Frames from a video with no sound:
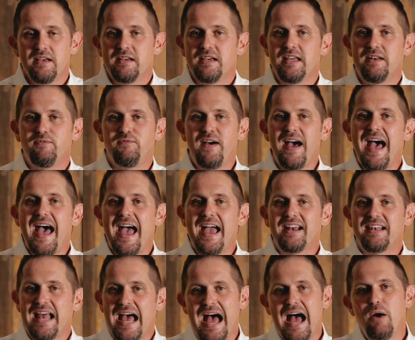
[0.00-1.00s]
In
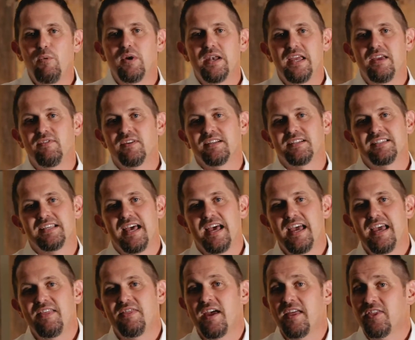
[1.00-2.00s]
fact, I would even
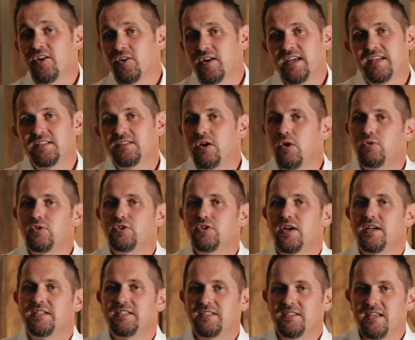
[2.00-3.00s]
say that there is no
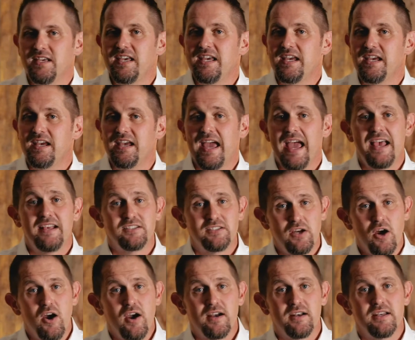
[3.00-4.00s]
such thing as
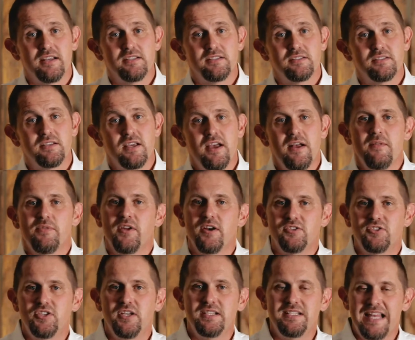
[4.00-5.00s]
darkness,
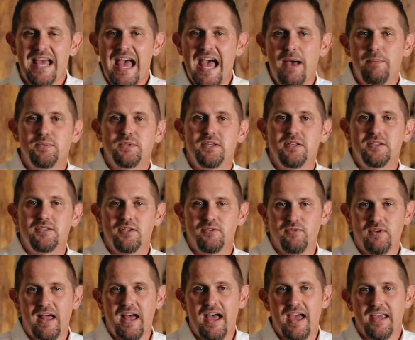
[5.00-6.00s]
there's just absence
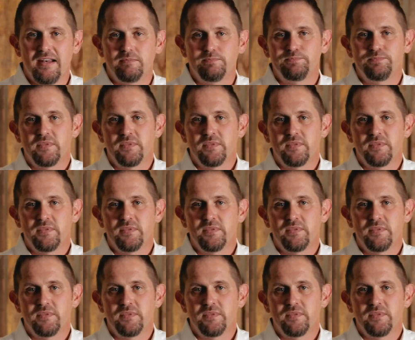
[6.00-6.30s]
of light.